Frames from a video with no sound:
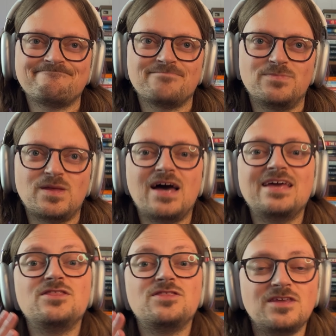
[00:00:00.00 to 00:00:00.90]
Not
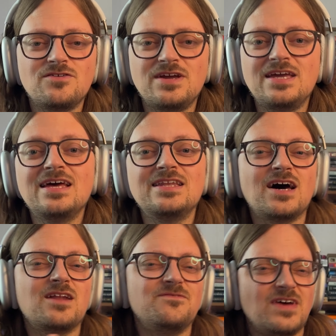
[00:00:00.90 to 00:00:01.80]
in theory,
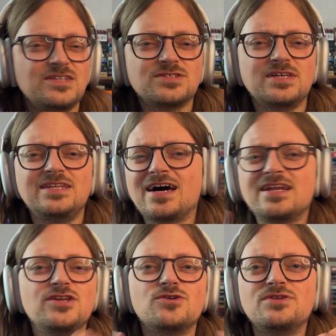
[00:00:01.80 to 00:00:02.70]
not eventually, not
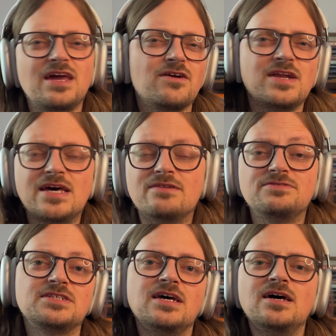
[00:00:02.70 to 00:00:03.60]
in your
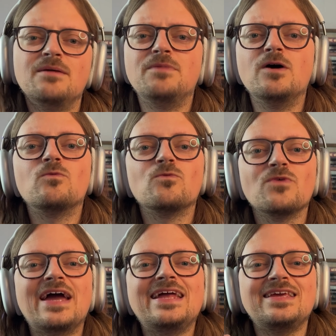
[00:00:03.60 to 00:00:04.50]
narratives, but
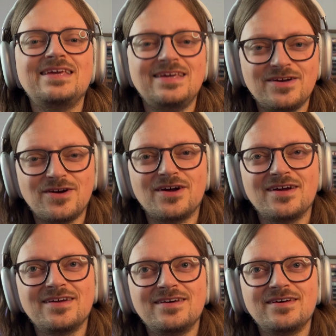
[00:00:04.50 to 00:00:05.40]
right here.
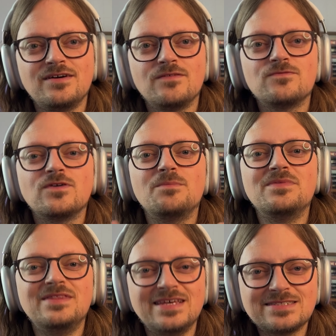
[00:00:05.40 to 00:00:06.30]

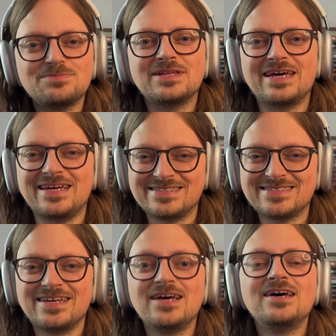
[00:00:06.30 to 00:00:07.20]
From this place,
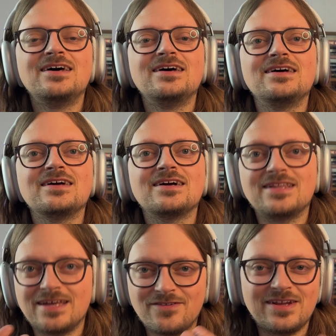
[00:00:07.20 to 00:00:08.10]

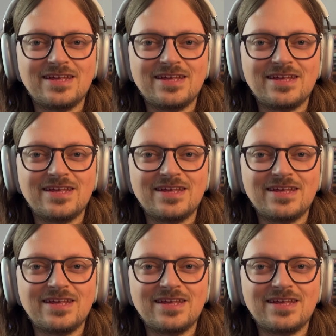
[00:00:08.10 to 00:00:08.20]
clarity